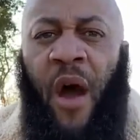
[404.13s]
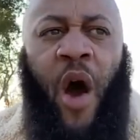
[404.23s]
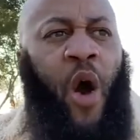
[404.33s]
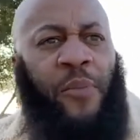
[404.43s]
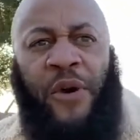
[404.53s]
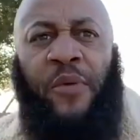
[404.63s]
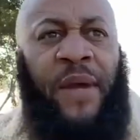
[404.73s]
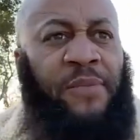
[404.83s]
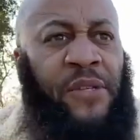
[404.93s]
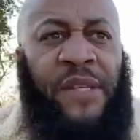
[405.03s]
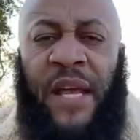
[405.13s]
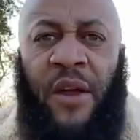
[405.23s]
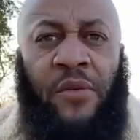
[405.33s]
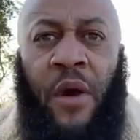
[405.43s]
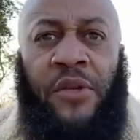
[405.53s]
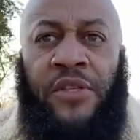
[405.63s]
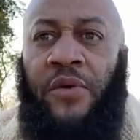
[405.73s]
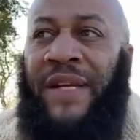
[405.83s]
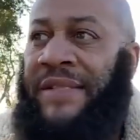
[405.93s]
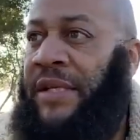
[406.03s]
Oh, but Kareem just said don't go to
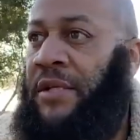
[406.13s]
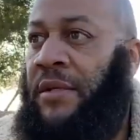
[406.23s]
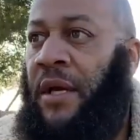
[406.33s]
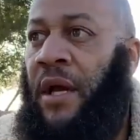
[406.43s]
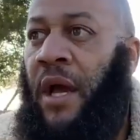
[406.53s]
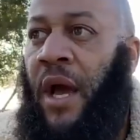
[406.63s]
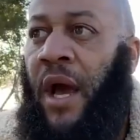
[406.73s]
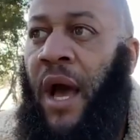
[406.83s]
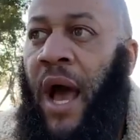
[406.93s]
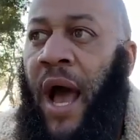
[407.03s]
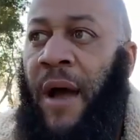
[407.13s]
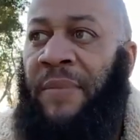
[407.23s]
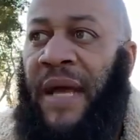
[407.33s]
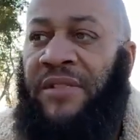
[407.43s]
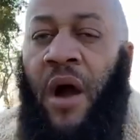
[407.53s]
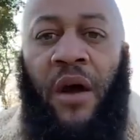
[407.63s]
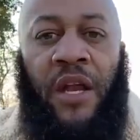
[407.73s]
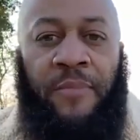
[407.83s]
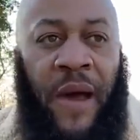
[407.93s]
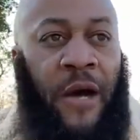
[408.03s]
school. Listen, I'm not
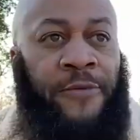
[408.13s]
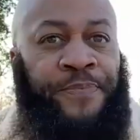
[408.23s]
talking about